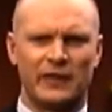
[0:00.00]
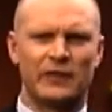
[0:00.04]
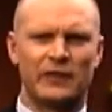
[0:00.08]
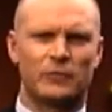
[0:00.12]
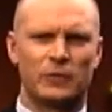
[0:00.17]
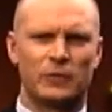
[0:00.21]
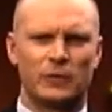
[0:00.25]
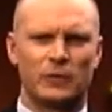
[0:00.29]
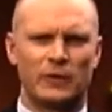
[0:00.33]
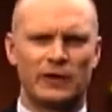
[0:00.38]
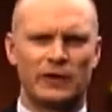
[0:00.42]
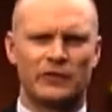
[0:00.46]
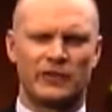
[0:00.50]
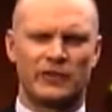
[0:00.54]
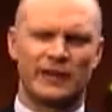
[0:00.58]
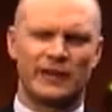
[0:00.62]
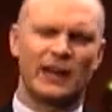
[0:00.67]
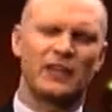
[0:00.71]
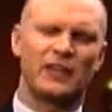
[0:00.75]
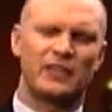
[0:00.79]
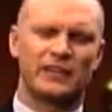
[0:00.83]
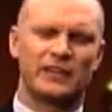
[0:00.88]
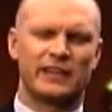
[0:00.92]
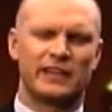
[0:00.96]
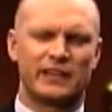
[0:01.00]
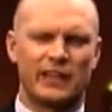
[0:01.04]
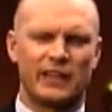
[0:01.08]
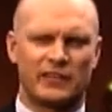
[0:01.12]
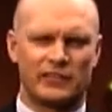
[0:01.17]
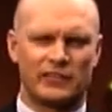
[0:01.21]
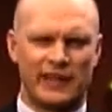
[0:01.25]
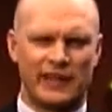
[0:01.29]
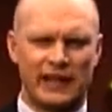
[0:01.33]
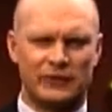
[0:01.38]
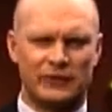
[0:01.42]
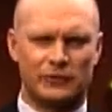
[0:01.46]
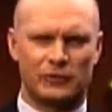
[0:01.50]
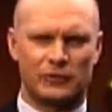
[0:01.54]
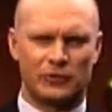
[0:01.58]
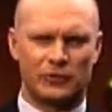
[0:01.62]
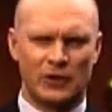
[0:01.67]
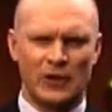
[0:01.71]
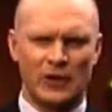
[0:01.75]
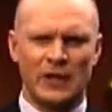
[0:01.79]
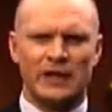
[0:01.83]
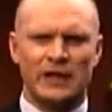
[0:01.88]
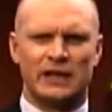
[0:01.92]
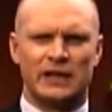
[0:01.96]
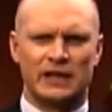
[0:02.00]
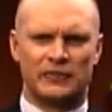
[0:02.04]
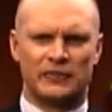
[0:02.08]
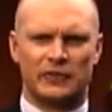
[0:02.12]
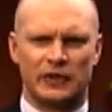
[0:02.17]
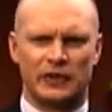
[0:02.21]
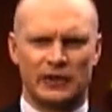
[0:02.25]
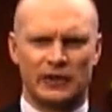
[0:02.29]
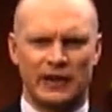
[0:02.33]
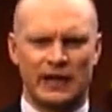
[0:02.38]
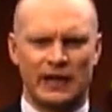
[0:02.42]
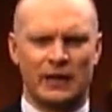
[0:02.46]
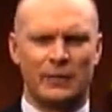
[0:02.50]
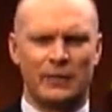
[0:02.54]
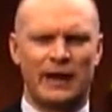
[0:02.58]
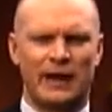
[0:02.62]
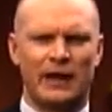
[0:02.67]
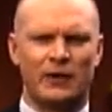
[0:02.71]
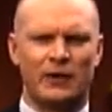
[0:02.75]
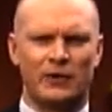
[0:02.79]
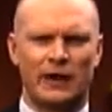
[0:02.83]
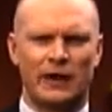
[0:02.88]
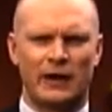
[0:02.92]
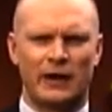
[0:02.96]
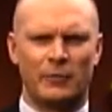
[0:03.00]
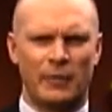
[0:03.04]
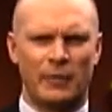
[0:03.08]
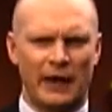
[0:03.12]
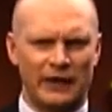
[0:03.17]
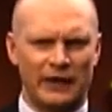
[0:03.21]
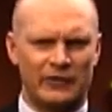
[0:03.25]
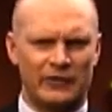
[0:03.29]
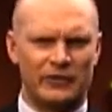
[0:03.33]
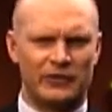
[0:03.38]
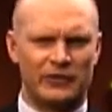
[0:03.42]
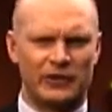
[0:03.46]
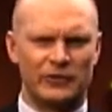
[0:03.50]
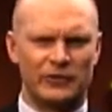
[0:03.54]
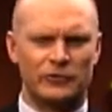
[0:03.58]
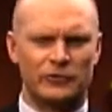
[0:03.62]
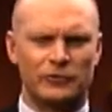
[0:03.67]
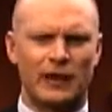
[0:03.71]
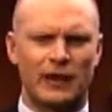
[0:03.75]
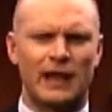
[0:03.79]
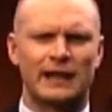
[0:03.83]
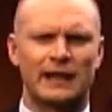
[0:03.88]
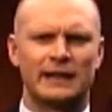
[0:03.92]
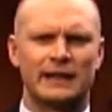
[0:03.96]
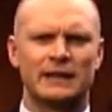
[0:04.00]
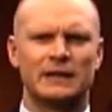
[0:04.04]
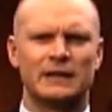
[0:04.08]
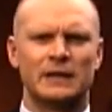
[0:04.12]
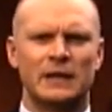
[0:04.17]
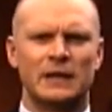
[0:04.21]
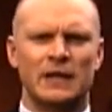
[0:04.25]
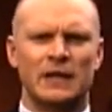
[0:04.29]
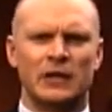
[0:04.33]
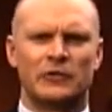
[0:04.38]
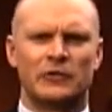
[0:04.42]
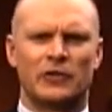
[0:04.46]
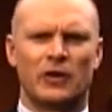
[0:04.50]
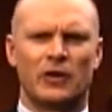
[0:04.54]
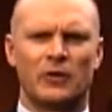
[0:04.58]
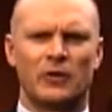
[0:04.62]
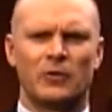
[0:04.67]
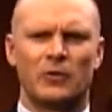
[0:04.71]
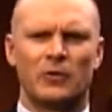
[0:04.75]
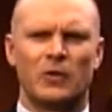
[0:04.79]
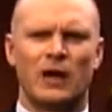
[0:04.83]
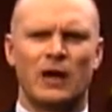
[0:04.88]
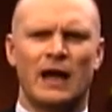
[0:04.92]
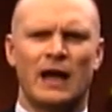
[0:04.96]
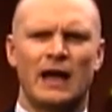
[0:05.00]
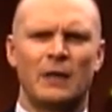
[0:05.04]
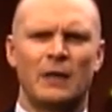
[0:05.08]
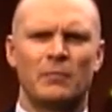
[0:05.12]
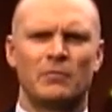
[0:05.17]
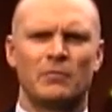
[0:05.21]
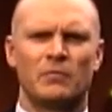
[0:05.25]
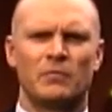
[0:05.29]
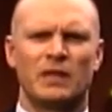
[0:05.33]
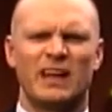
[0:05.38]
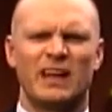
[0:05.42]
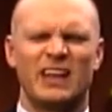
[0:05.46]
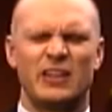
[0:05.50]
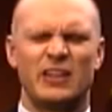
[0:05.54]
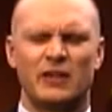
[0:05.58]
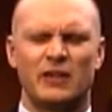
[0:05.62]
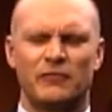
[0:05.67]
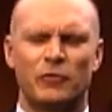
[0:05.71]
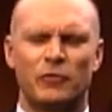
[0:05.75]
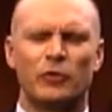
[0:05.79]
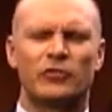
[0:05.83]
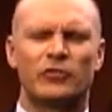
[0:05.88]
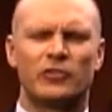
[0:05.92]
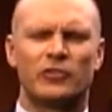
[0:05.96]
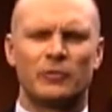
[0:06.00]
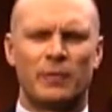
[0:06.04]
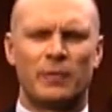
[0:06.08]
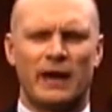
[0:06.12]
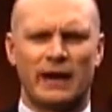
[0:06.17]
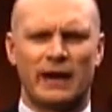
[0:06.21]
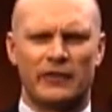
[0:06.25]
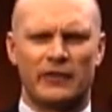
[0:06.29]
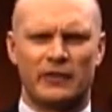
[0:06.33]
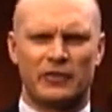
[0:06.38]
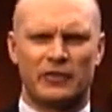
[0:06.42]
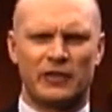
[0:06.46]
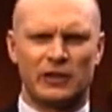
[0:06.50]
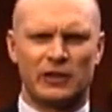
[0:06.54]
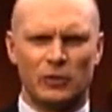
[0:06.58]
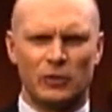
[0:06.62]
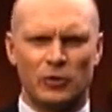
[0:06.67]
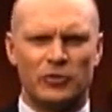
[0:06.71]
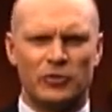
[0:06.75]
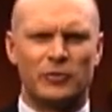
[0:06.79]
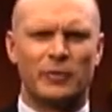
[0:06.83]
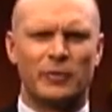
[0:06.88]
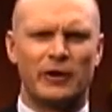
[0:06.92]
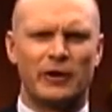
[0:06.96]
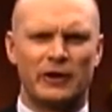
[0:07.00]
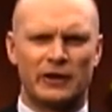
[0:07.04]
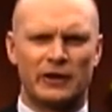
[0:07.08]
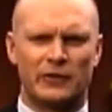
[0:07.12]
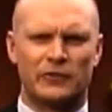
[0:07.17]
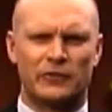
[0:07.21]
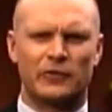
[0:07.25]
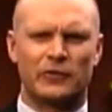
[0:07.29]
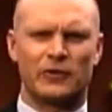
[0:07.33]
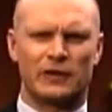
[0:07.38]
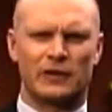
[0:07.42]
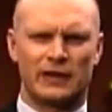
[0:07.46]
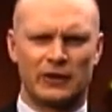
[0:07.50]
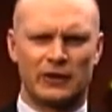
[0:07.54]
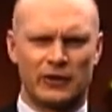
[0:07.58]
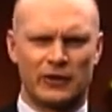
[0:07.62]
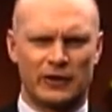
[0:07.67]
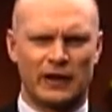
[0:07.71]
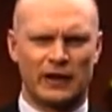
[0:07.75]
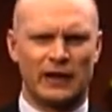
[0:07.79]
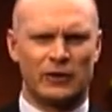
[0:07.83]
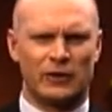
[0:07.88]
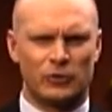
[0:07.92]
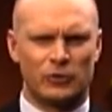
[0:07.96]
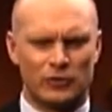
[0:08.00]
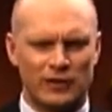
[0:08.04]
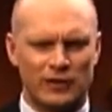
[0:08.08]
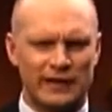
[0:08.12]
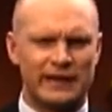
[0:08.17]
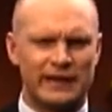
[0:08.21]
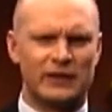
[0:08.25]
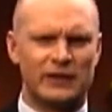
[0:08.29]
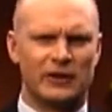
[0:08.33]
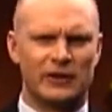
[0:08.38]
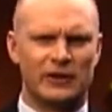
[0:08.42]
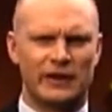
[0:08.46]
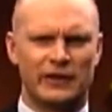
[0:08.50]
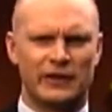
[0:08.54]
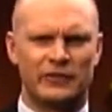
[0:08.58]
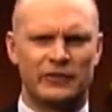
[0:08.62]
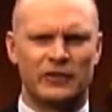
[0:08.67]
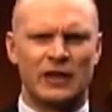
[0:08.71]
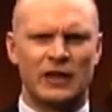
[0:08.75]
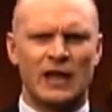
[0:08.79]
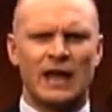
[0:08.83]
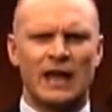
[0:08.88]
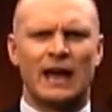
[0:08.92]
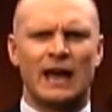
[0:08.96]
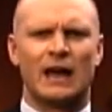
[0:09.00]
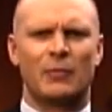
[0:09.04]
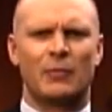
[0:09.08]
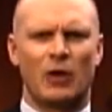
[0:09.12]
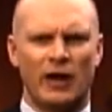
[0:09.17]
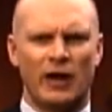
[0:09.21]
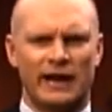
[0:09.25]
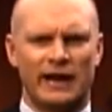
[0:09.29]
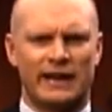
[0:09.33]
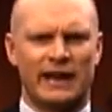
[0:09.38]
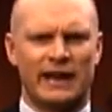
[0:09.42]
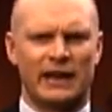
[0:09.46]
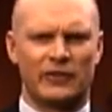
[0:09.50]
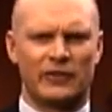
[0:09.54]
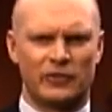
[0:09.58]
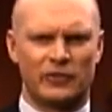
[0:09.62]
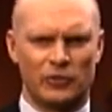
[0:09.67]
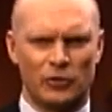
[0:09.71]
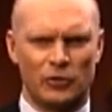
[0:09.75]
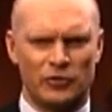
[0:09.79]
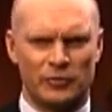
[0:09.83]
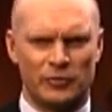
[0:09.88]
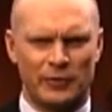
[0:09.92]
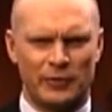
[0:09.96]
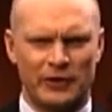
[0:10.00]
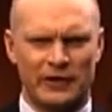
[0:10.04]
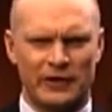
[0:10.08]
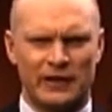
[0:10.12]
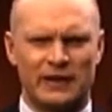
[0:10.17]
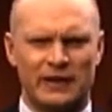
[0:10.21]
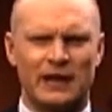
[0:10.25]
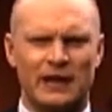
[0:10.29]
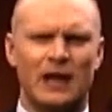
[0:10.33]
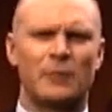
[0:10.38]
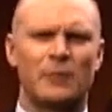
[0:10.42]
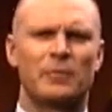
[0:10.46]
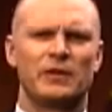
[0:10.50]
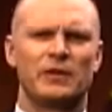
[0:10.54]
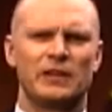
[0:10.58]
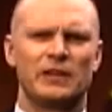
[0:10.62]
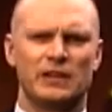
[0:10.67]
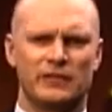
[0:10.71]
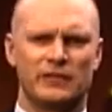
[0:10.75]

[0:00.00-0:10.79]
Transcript: that's where we're seeing. I think that that's natural, given that um, our our base is in Australia. So um, the unfortunate part is, I think North America's certainly got a, a good lead on this. Um, ICANN is a North American company.